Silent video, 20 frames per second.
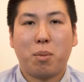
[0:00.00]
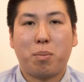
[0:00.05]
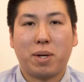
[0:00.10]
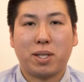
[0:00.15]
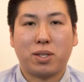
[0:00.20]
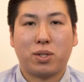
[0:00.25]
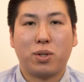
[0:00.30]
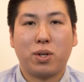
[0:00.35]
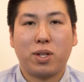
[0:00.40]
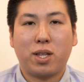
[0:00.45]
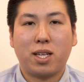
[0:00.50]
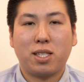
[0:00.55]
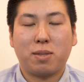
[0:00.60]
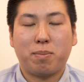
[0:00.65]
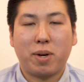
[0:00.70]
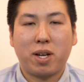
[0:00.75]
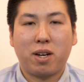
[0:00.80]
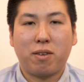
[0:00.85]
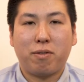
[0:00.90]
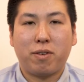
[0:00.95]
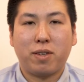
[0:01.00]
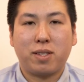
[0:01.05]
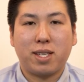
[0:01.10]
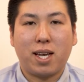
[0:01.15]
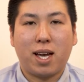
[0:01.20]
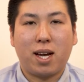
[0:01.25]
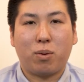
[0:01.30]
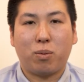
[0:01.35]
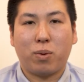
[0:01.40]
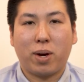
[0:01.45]
but do these benefits
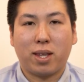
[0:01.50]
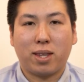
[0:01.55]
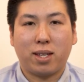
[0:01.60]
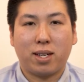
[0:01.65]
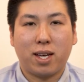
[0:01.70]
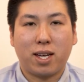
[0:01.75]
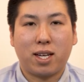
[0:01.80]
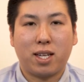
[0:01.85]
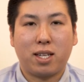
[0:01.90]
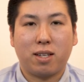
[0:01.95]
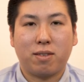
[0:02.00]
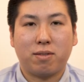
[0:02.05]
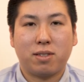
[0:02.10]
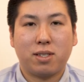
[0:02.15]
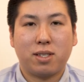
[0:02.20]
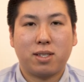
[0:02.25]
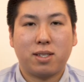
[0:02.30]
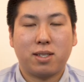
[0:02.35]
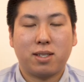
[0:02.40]
outweigh the negatives?